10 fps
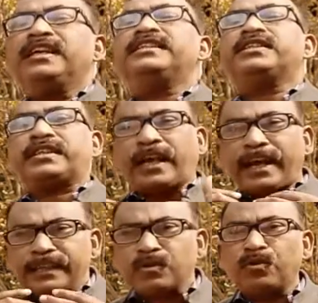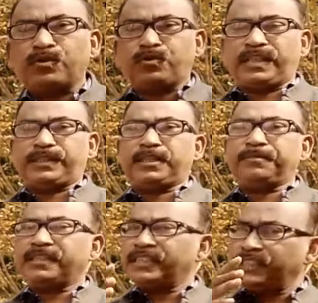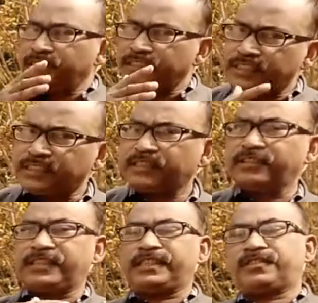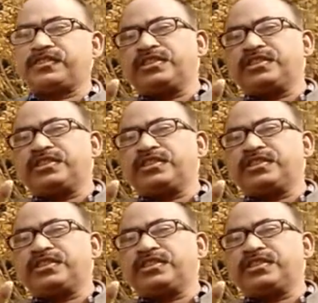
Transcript: It can go together, but in Indian context,